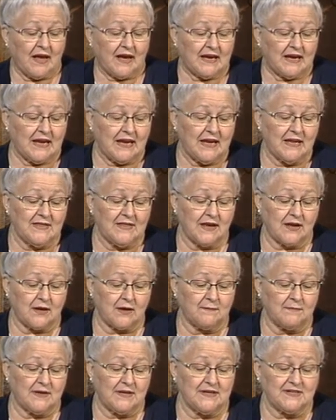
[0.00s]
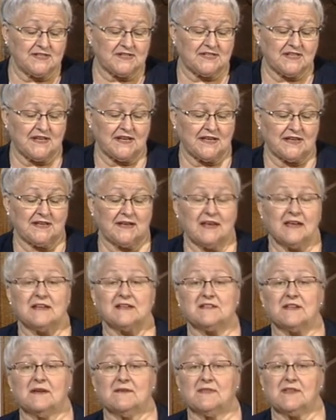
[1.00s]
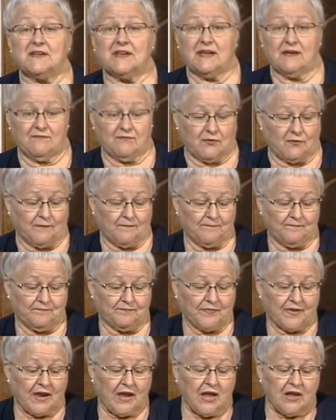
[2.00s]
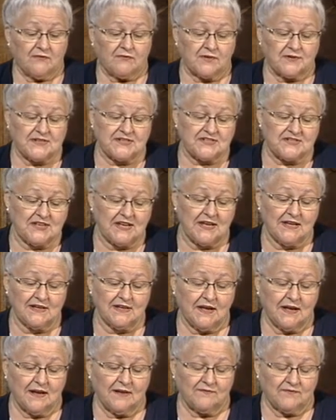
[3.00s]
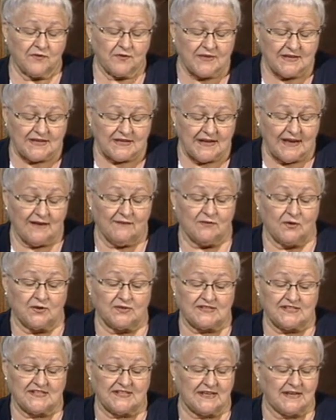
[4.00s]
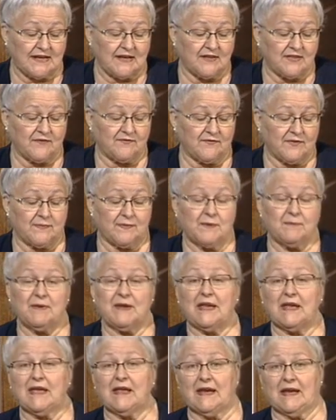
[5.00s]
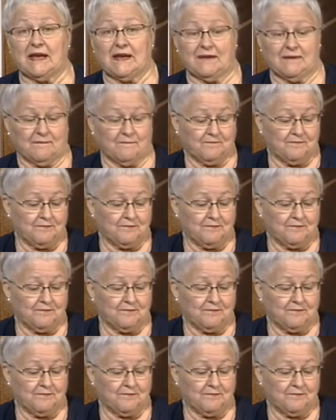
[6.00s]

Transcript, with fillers: He that committed sin is of the devil for the sin, for the devil sinneth from the beginning.